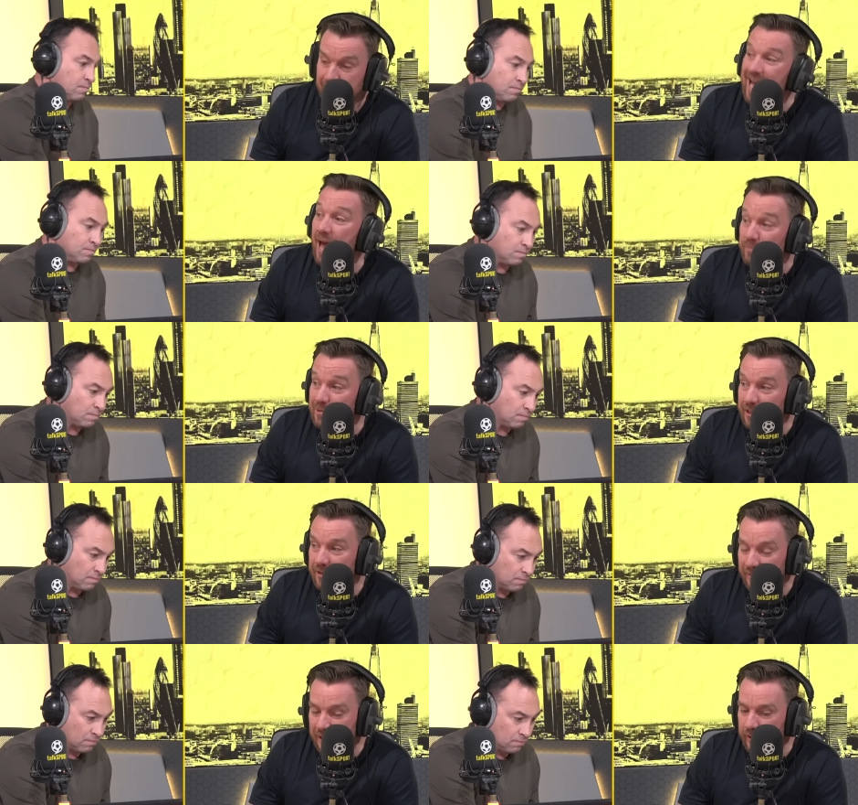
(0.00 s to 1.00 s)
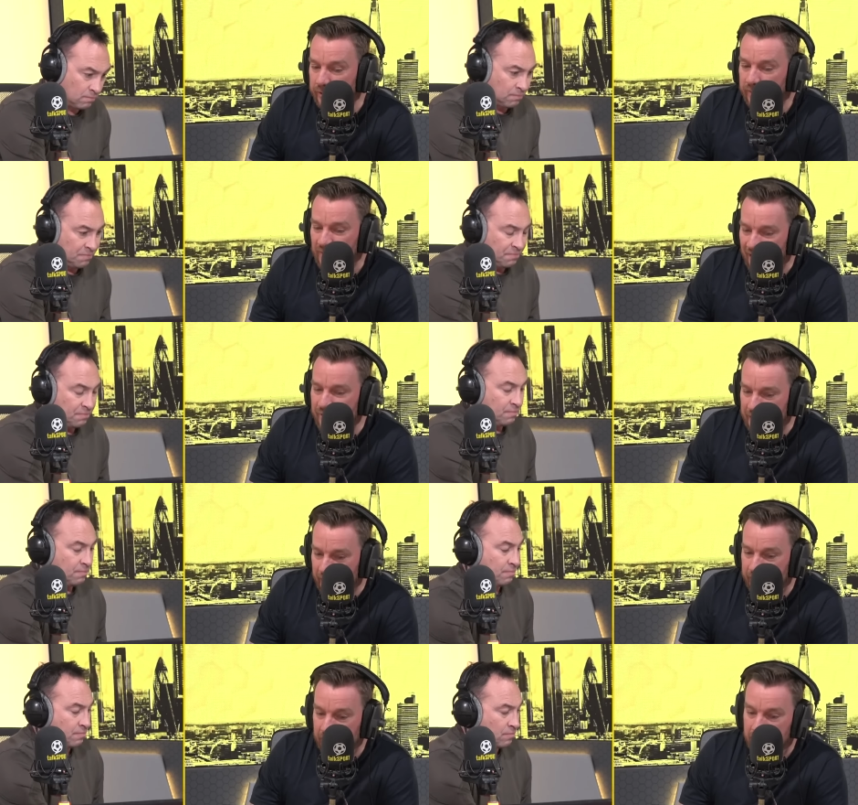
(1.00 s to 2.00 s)
Speaker 1: captain of England, Harry
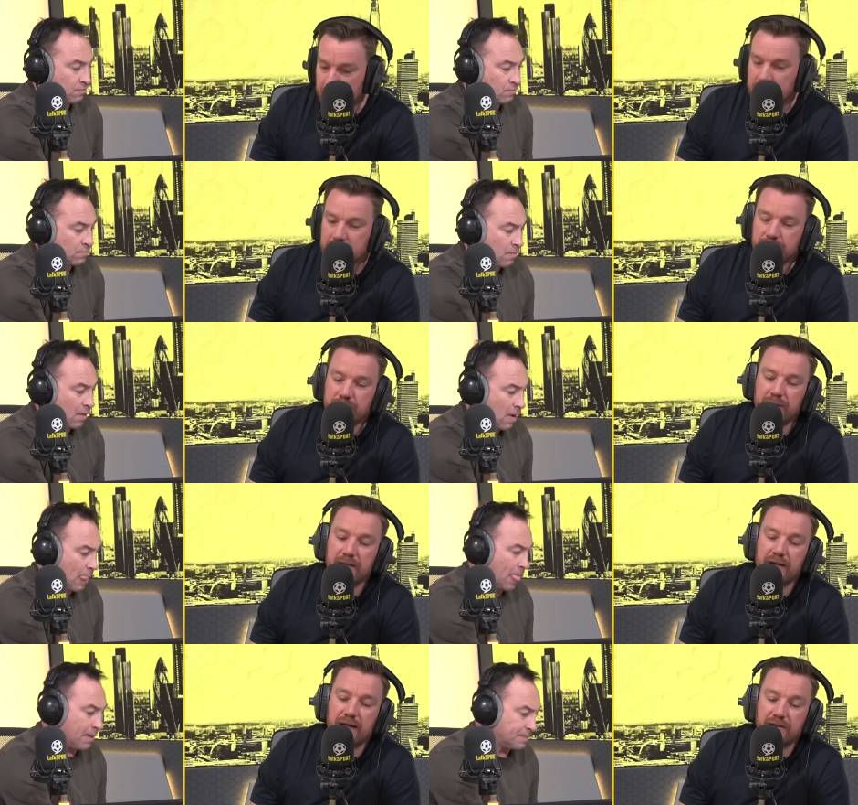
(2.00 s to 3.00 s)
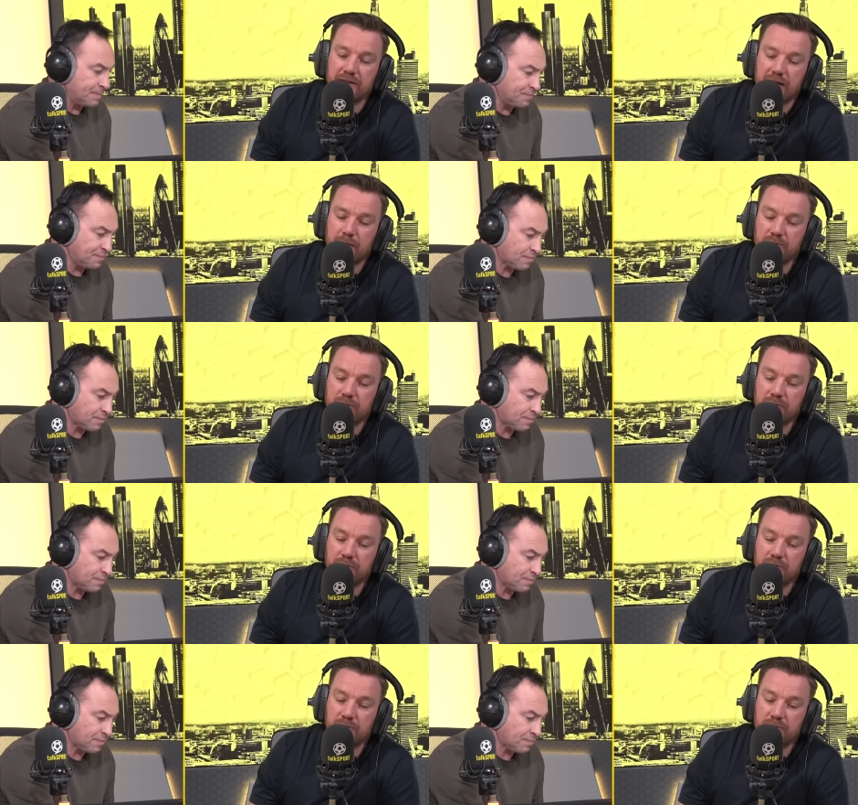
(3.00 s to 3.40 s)
Kane. He's been speaking ahead of the game